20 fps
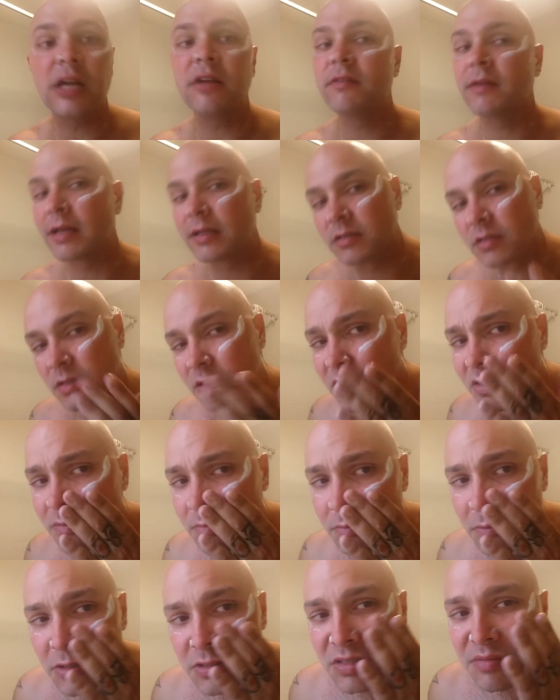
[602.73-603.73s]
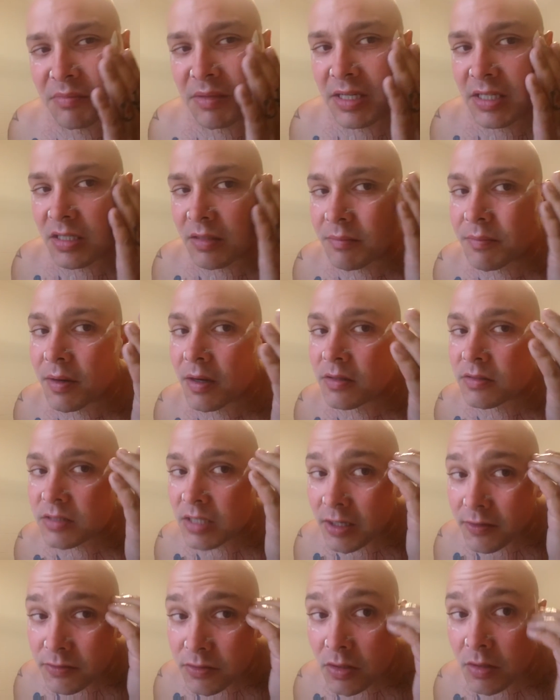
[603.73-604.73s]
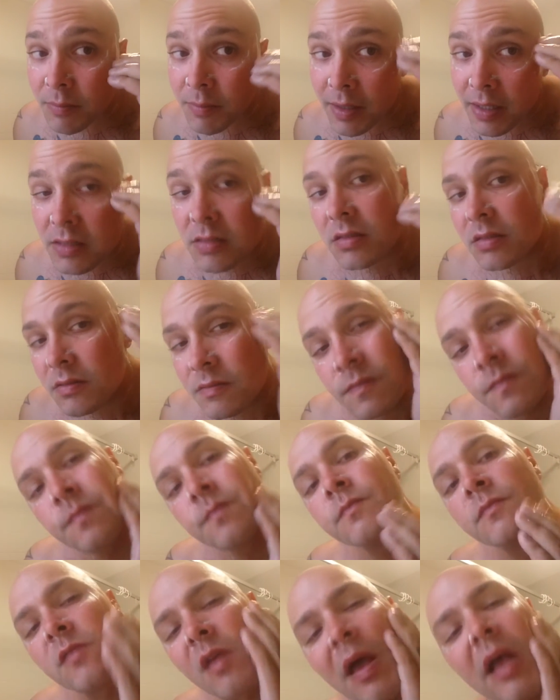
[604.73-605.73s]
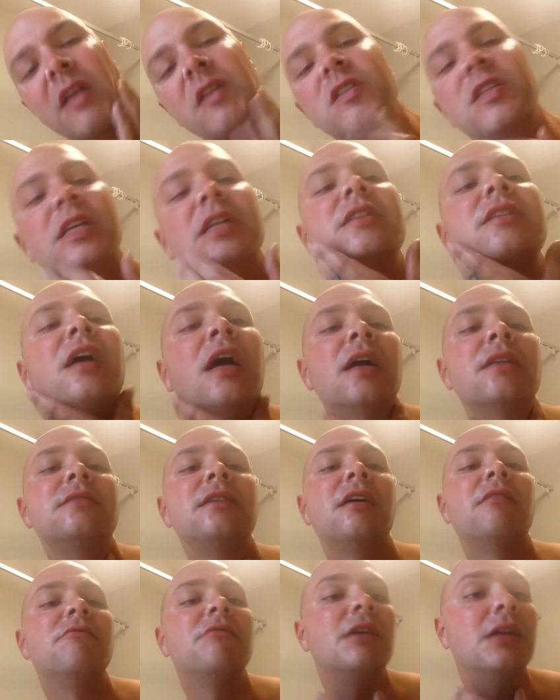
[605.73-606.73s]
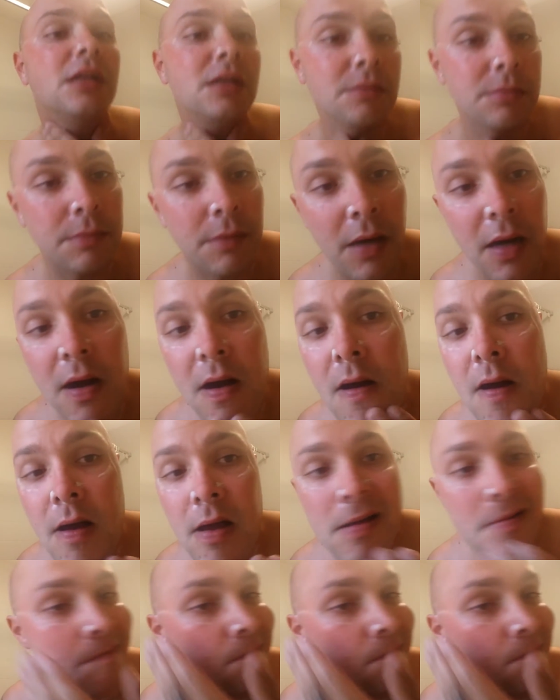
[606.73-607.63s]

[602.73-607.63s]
shave gets a good, it's a medium post shave, it's not the best. That's a 6 out of 10 really, but